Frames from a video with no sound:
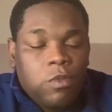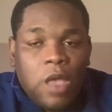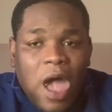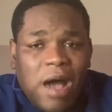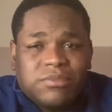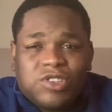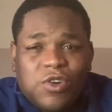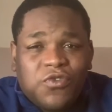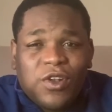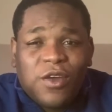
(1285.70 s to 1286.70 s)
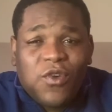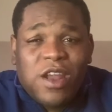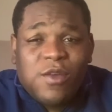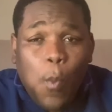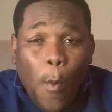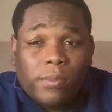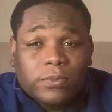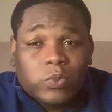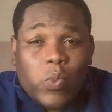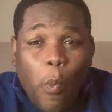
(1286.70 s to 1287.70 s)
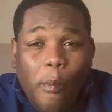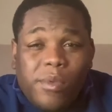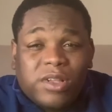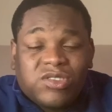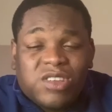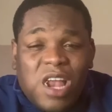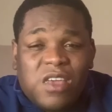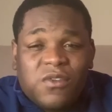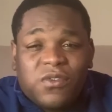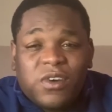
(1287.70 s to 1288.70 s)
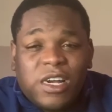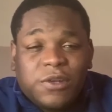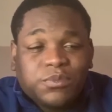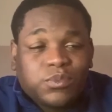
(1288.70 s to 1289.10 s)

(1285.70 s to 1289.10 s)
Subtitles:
I'm so full already. It's not even funny.